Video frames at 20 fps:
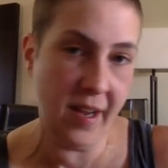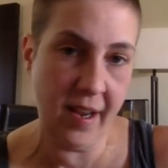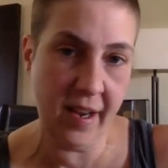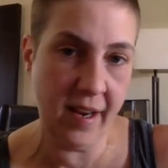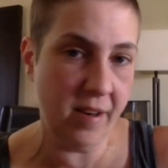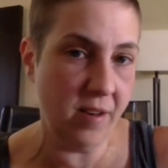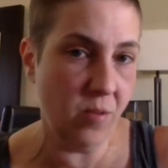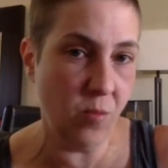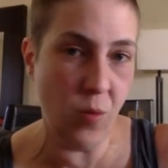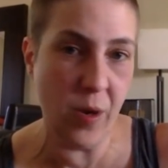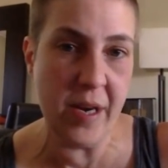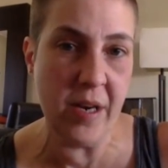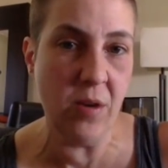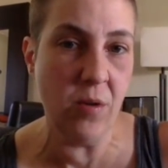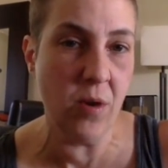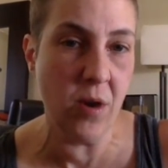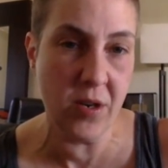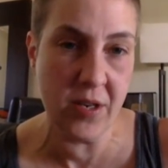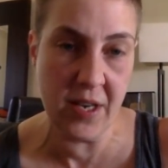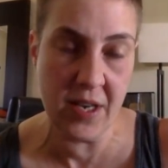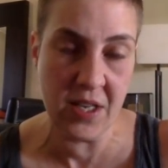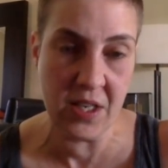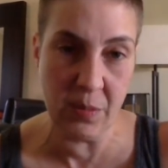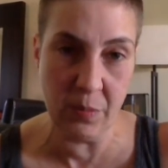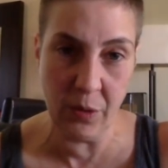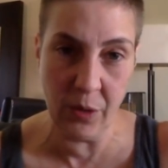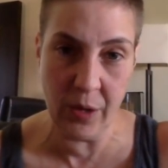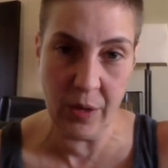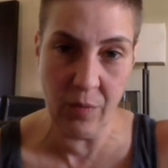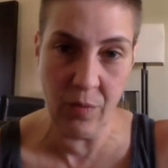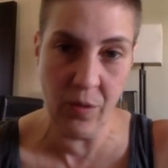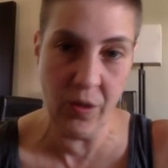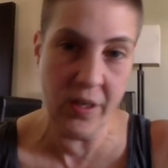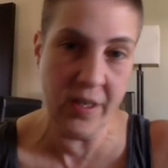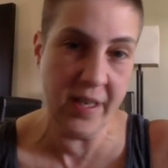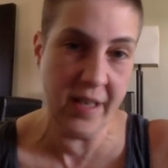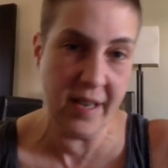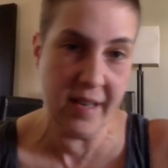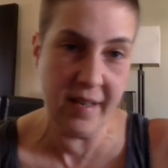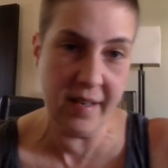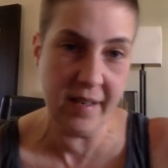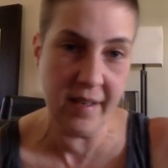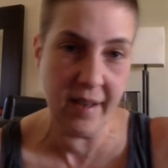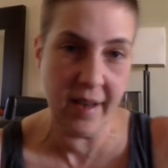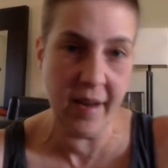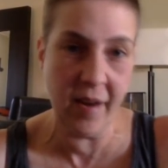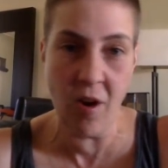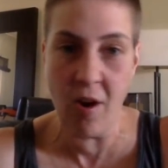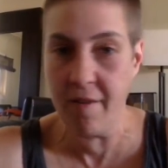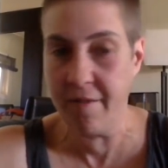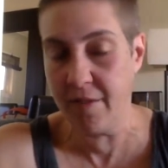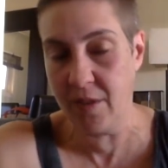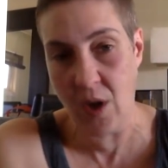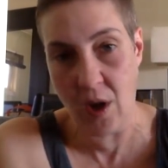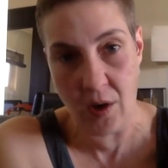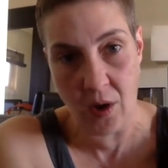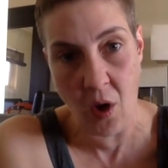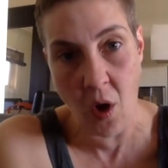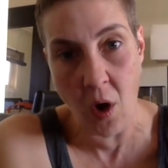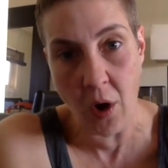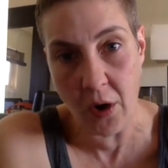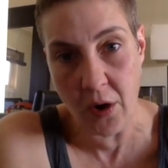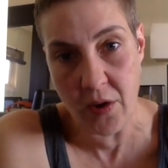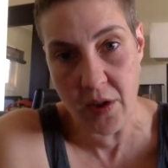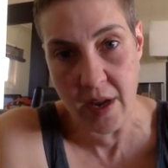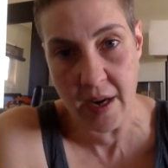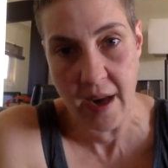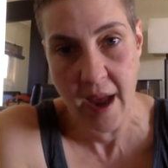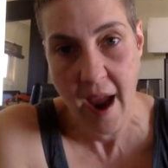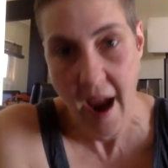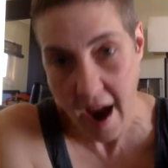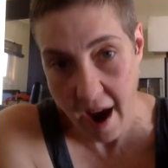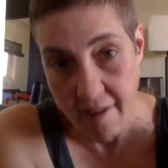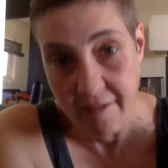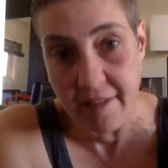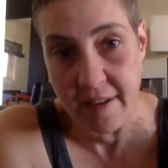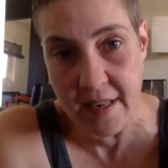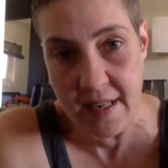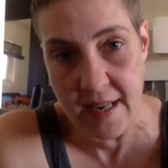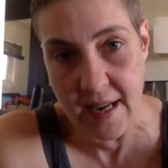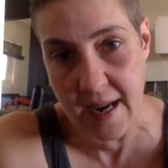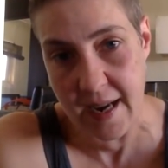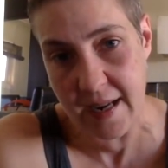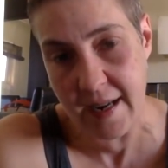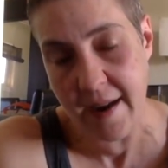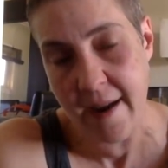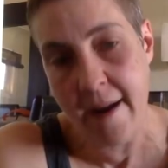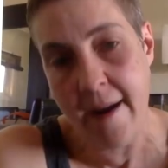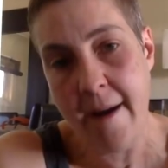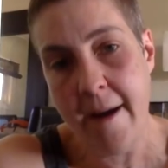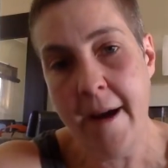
and we knew her testimony would take an awful lot longer than half a day.